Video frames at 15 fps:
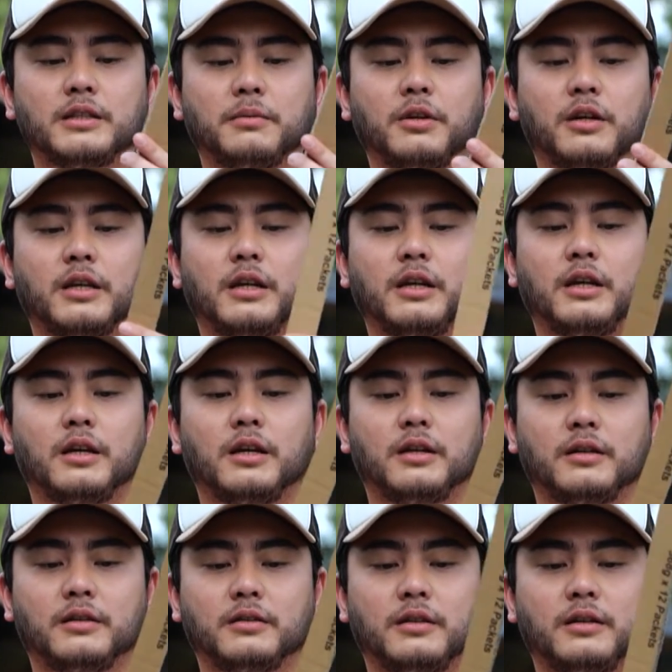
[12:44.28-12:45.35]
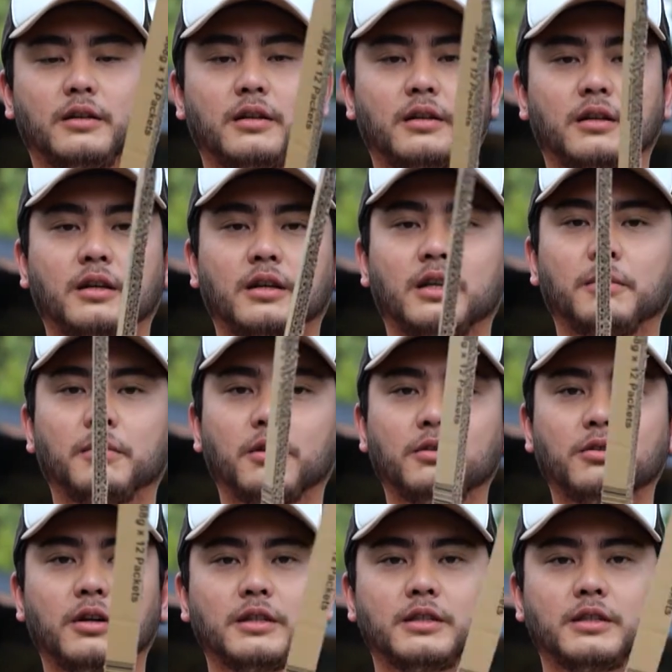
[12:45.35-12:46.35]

still? Kita mau glue